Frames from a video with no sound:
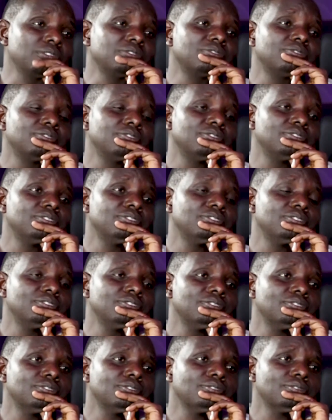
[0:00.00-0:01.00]
That's where we
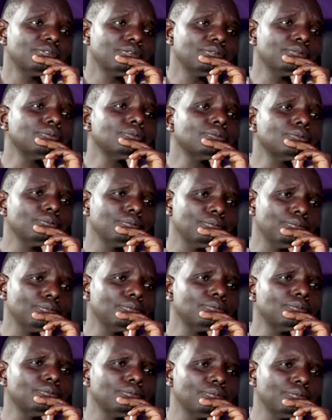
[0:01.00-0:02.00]
go back to.
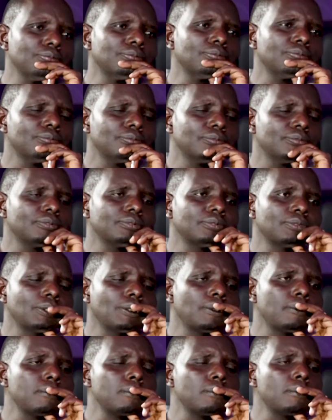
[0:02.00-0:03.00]
And let me say
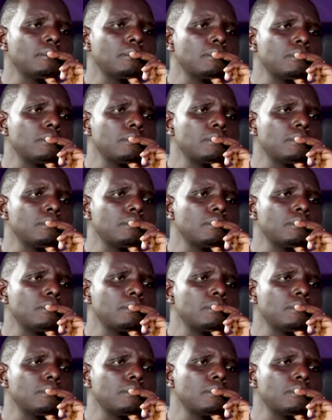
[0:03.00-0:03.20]
something here,